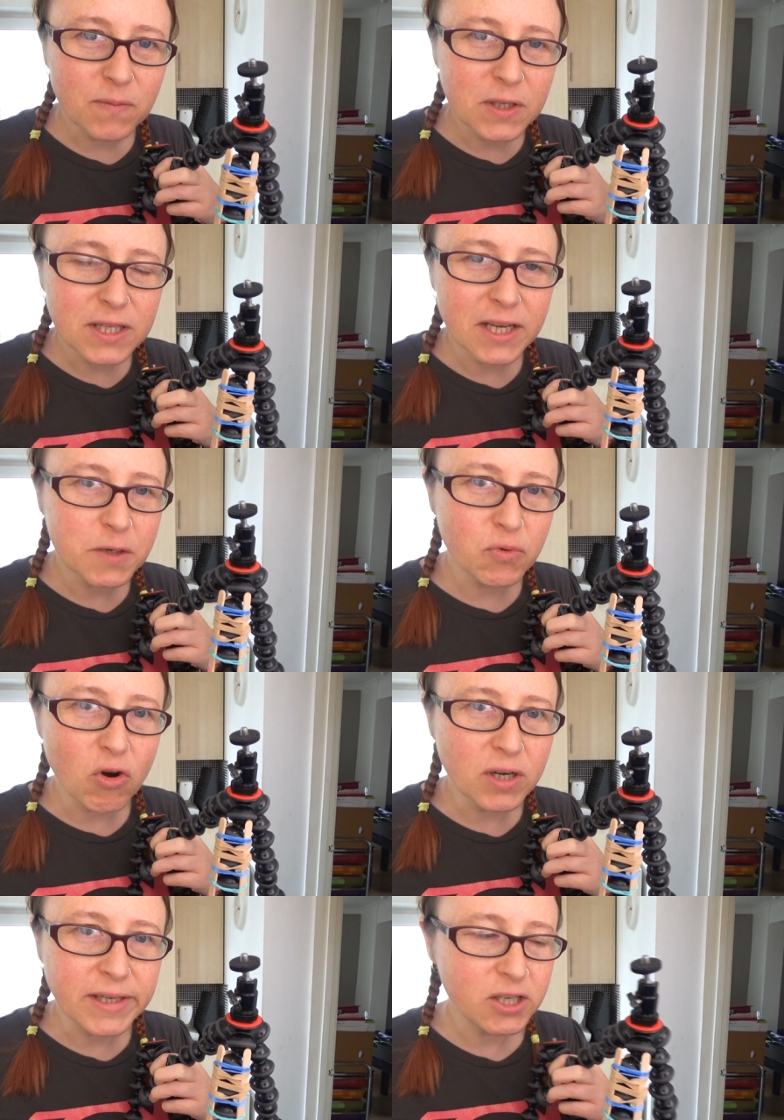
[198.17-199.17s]
slash
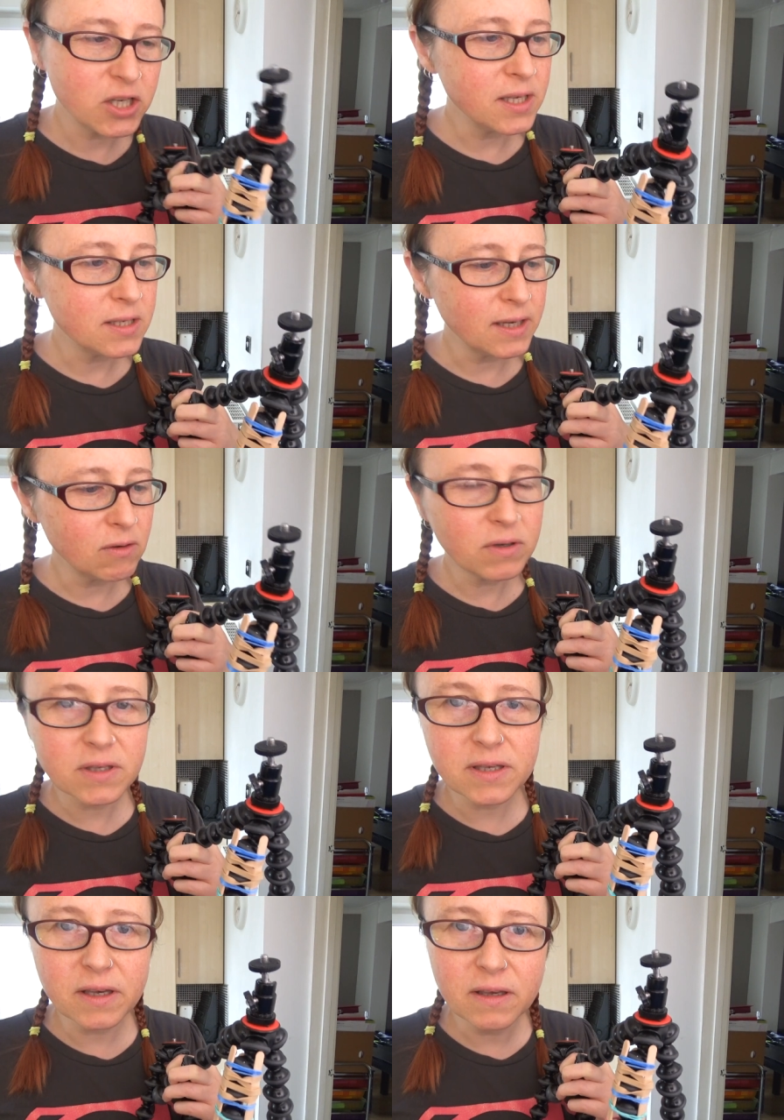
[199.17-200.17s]
broccoli cheese now
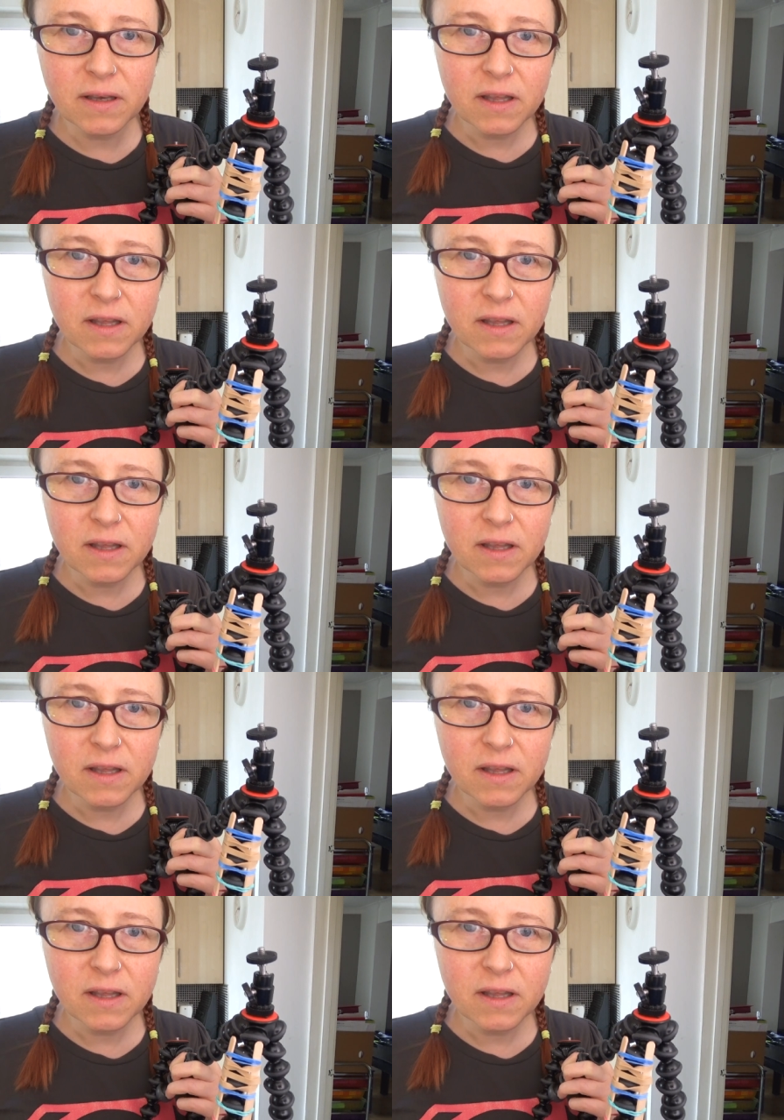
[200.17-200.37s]
because uh,